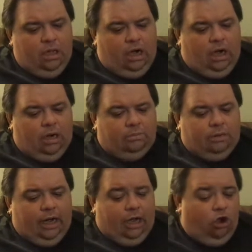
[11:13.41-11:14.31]

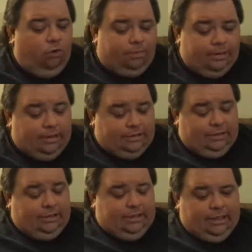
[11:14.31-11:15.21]
I hope it doesn't
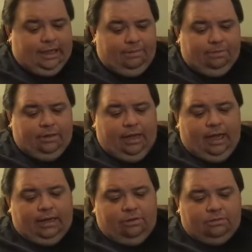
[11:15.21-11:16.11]
get to that, but
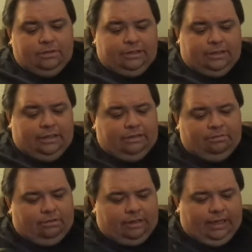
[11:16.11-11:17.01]
I don't see it
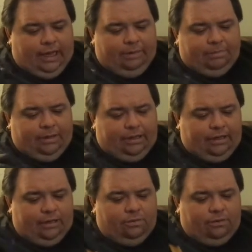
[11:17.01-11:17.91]
really happening
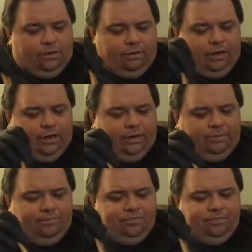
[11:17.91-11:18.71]
any other way right now.